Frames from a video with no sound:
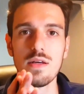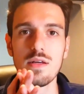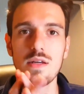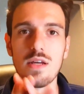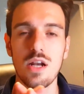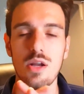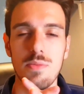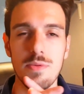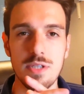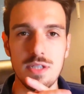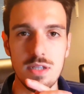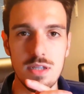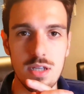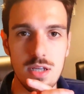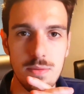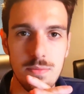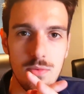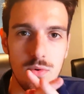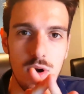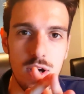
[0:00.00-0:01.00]
Hello PBC
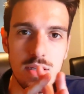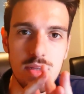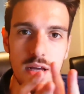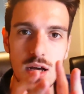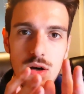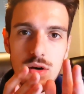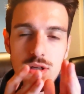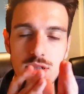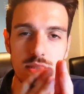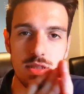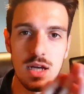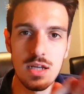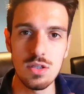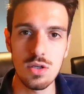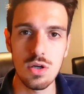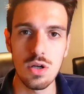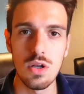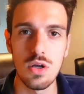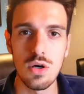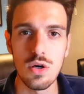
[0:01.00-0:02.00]
team, right now it's 9
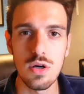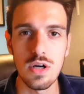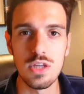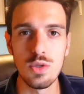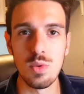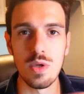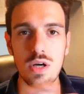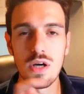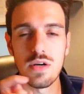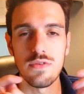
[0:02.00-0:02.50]
o'clock and we